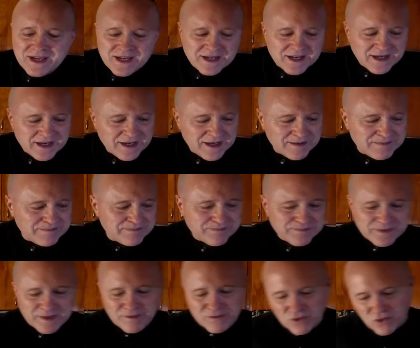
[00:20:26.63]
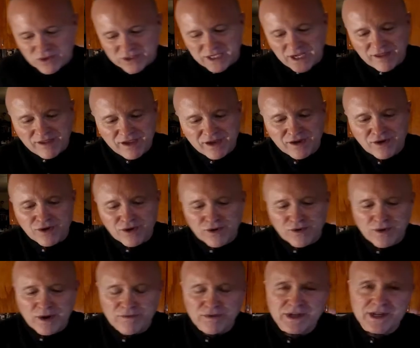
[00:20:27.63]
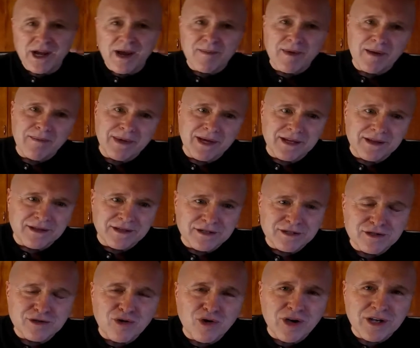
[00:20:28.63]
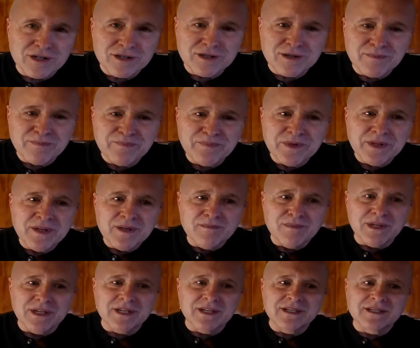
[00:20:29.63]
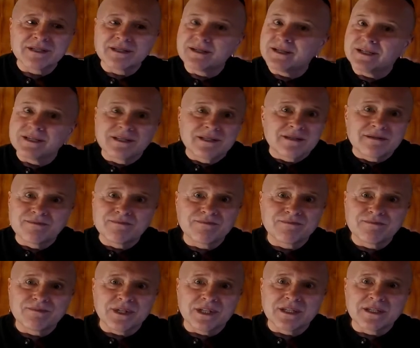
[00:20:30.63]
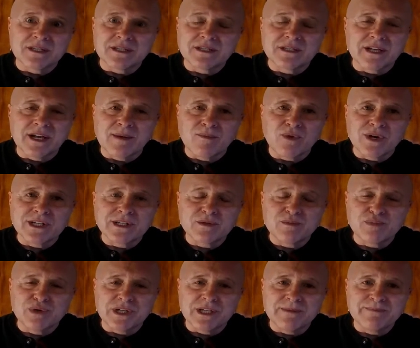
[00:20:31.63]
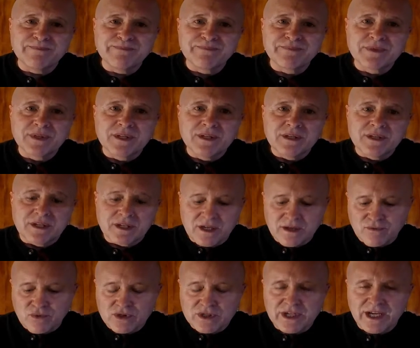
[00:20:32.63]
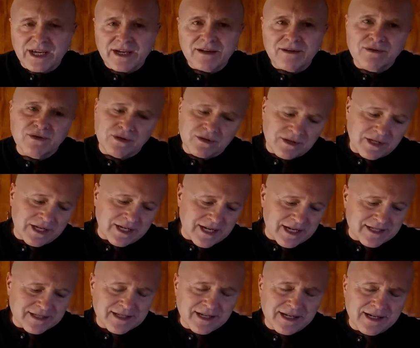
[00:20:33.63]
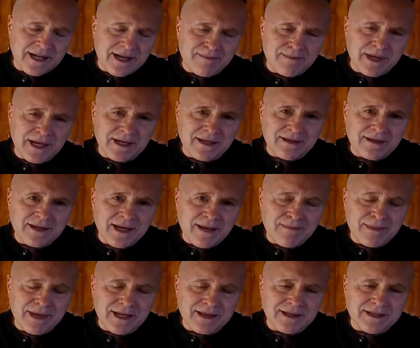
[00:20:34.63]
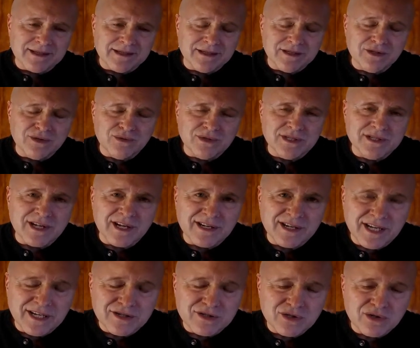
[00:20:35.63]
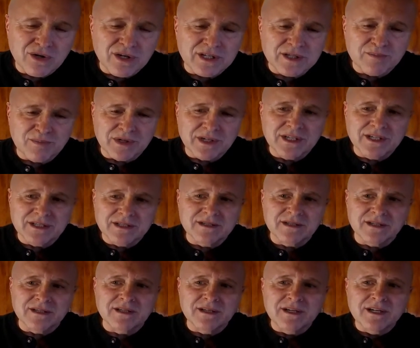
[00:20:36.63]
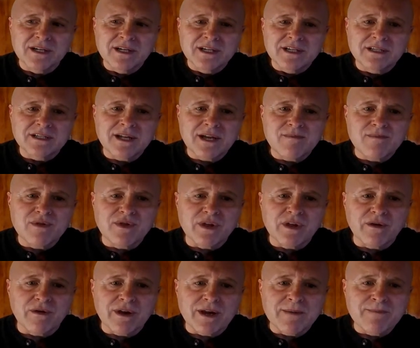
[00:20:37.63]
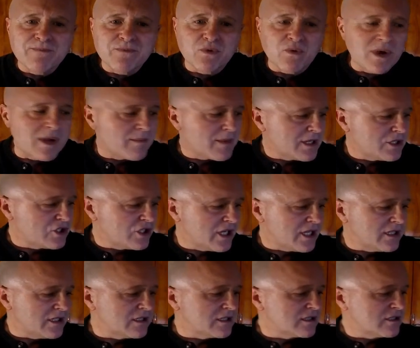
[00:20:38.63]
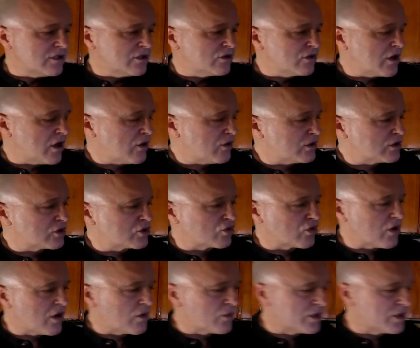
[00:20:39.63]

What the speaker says: Of course, I think of her every time I make the sauce, because it's the same recipe, give or take. Like I said, I make this into a Sunday sauce, but it's the same theory. Grandma Jen is still going strong